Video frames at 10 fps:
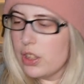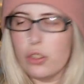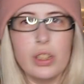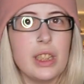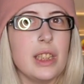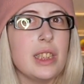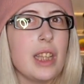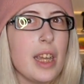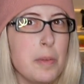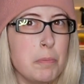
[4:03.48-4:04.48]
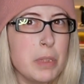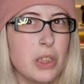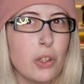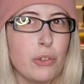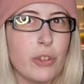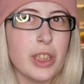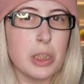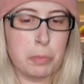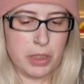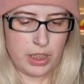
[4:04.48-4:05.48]
literally the same meatloaf
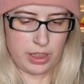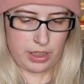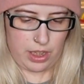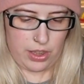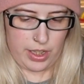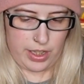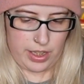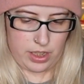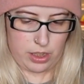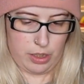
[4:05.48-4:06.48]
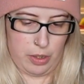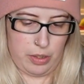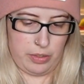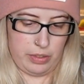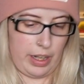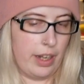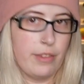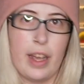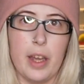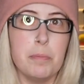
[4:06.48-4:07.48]
recipe that I've
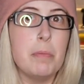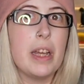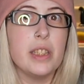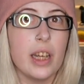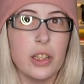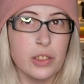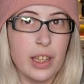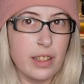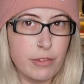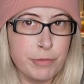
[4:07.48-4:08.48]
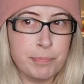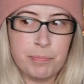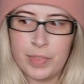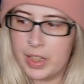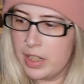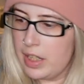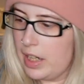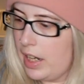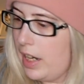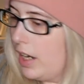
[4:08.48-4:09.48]
had my entire life.
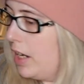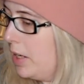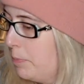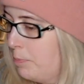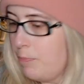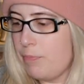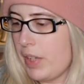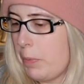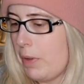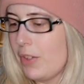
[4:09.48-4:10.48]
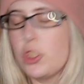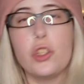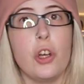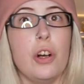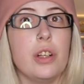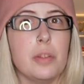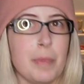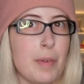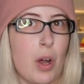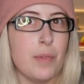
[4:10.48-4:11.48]
I pretty much took
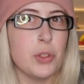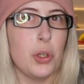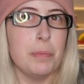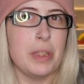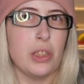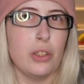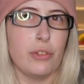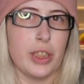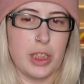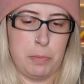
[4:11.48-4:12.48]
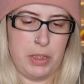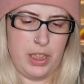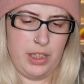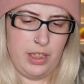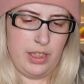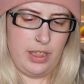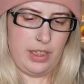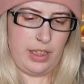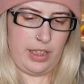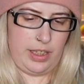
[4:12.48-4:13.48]
my mom's old meatloaf recipe
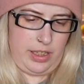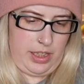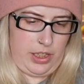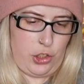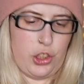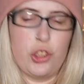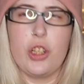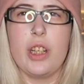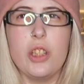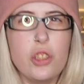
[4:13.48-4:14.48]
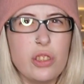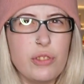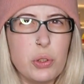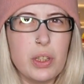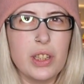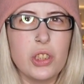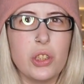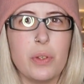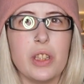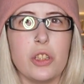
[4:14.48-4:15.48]
and I just changed a few things to
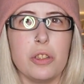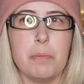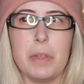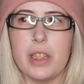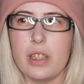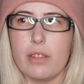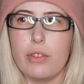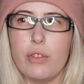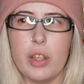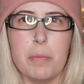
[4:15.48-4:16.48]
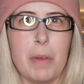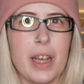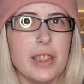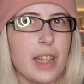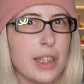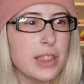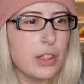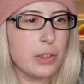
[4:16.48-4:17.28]
it to make it fit my dietary